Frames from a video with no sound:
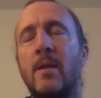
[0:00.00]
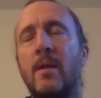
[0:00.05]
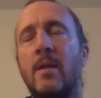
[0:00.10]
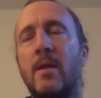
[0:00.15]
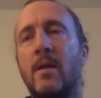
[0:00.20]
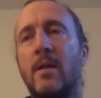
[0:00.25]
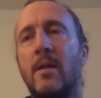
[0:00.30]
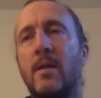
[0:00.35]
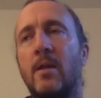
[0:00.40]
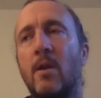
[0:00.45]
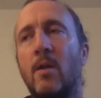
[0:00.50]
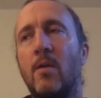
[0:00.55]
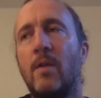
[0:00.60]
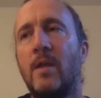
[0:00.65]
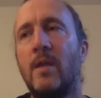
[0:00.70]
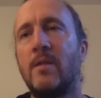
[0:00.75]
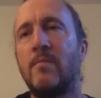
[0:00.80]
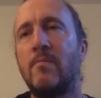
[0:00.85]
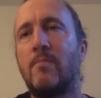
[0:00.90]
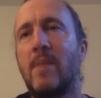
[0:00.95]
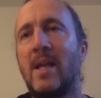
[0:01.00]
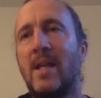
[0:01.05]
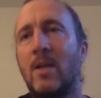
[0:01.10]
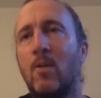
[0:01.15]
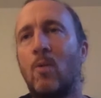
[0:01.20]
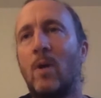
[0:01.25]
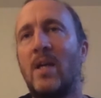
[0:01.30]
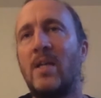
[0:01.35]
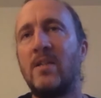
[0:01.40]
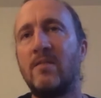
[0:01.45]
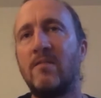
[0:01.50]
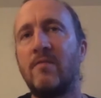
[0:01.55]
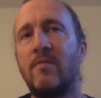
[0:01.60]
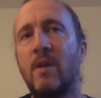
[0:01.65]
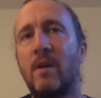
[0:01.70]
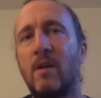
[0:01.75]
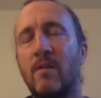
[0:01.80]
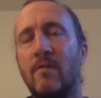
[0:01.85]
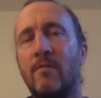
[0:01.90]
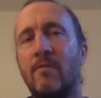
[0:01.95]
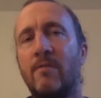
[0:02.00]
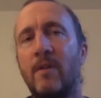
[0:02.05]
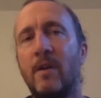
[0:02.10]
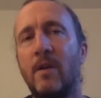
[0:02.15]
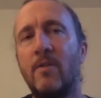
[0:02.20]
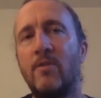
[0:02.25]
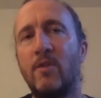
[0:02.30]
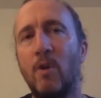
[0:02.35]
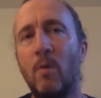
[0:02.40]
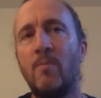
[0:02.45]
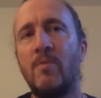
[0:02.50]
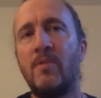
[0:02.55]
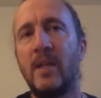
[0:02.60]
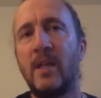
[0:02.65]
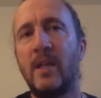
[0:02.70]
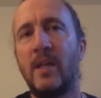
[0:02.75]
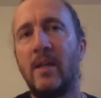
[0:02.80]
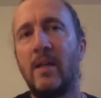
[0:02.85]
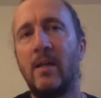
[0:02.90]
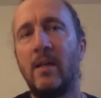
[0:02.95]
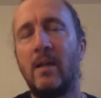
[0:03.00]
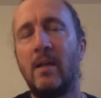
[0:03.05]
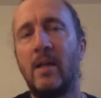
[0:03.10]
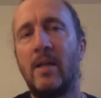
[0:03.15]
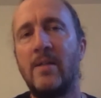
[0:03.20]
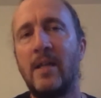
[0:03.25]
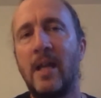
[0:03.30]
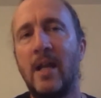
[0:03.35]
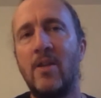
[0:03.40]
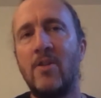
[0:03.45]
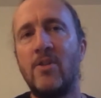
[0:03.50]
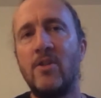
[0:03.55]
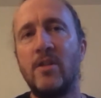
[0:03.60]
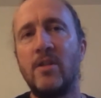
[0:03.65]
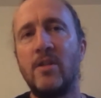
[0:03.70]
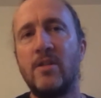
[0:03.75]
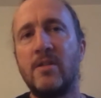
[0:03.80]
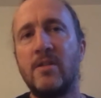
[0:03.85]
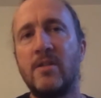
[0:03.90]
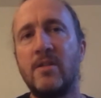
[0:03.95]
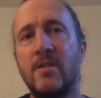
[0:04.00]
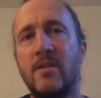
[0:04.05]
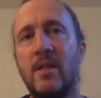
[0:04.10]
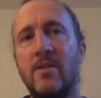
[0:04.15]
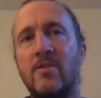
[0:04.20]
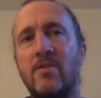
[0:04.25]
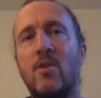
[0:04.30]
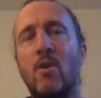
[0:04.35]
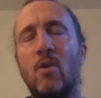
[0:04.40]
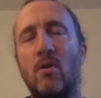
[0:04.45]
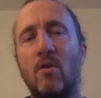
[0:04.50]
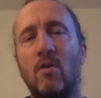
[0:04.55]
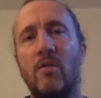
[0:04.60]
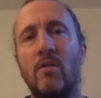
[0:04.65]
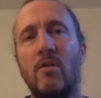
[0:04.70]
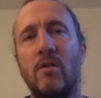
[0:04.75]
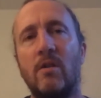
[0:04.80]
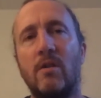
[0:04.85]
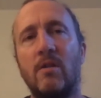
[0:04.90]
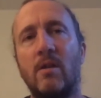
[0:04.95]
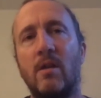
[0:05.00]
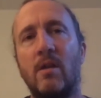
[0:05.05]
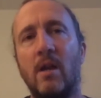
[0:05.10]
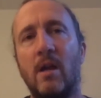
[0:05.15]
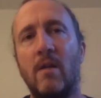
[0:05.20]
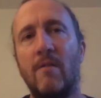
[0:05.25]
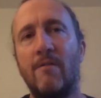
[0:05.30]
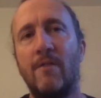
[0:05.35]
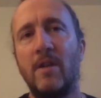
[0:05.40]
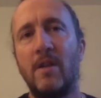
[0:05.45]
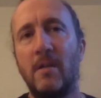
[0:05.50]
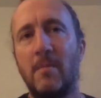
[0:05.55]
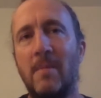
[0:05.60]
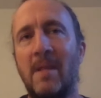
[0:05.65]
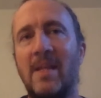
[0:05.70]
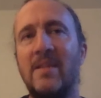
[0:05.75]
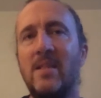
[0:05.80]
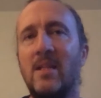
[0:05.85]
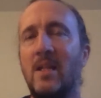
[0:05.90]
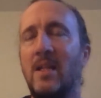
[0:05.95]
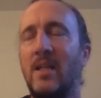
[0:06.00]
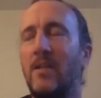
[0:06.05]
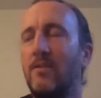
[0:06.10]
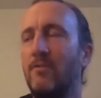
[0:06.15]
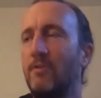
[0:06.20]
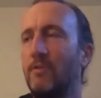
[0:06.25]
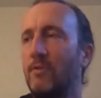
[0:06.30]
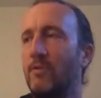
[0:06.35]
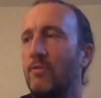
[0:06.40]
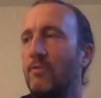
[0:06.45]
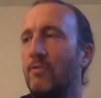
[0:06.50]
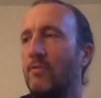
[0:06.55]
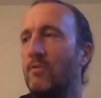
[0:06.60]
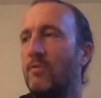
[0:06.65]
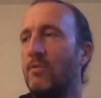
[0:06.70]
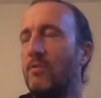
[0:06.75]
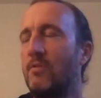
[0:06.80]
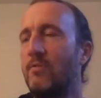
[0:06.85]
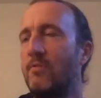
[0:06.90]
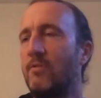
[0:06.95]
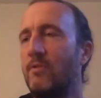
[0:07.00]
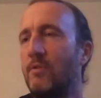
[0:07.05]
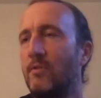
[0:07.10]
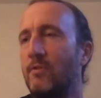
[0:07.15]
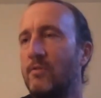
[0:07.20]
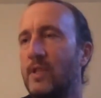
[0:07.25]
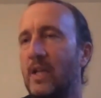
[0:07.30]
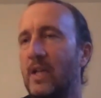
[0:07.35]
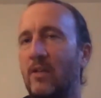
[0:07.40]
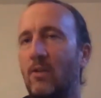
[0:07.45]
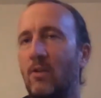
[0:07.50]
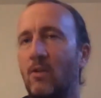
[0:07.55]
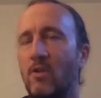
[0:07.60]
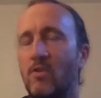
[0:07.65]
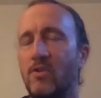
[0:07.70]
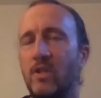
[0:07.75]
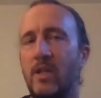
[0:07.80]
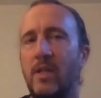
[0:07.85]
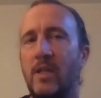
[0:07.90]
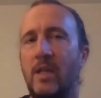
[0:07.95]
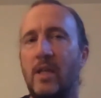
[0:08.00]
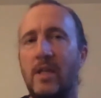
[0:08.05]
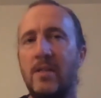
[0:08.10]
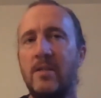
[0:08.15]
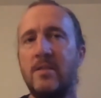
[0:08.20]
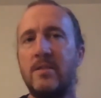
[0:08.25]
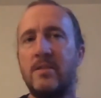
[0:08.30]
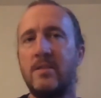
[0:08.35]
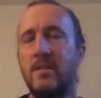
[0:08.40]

there's many ways of adopting intelligence that is not fundamentally through technology. It's